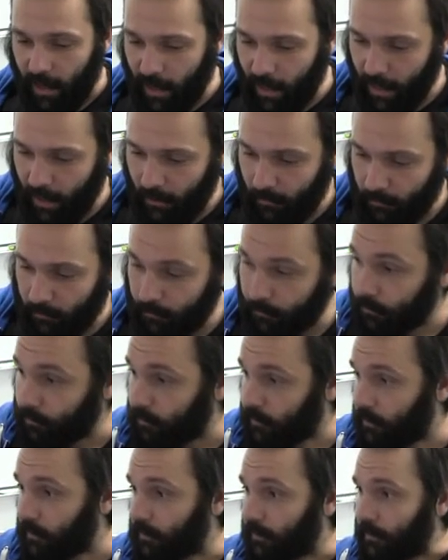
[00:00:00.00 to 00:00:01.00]
Um,
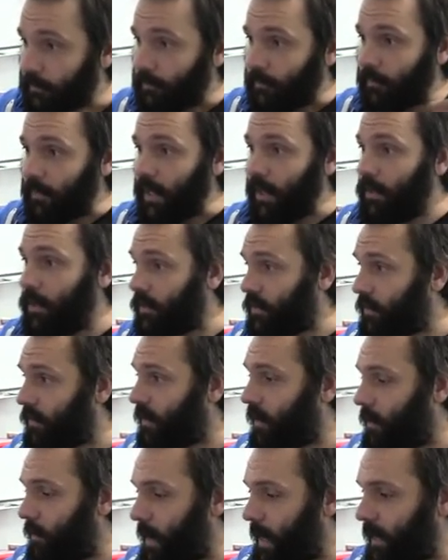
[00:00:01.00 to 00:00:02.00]
this is the
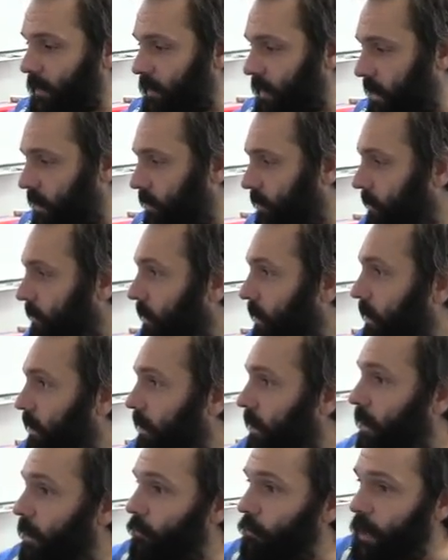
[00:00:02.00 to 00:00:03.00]
command center.
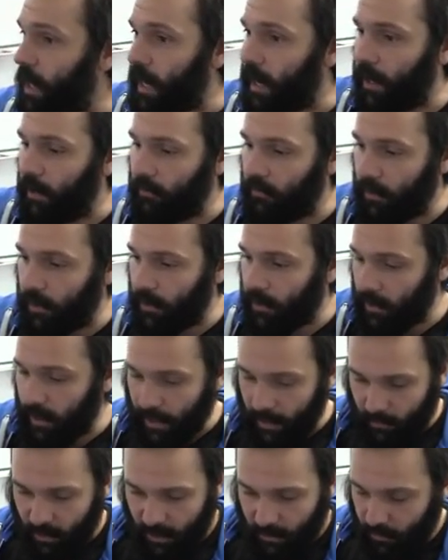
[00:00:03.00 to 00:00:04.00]
We have our, I
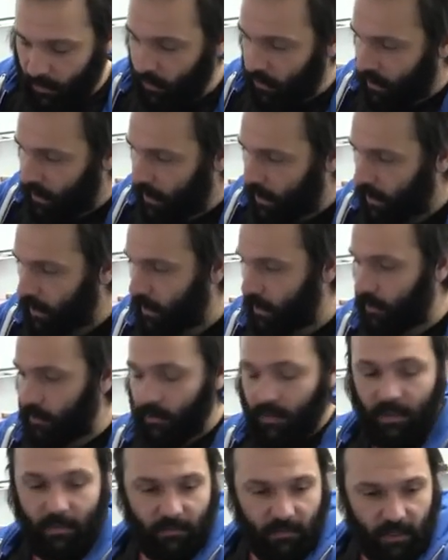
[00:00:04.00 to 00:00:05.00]
got my computer here, do
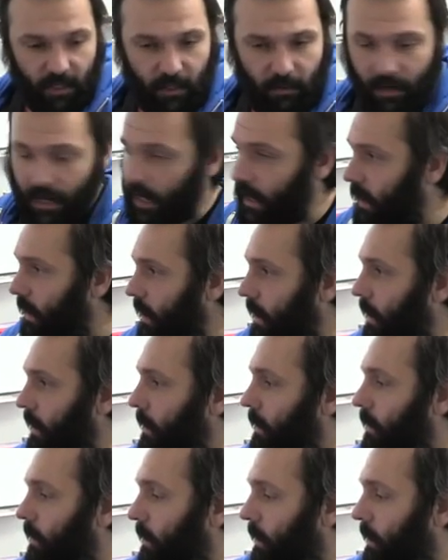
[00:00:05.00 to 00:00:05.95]
some video editing.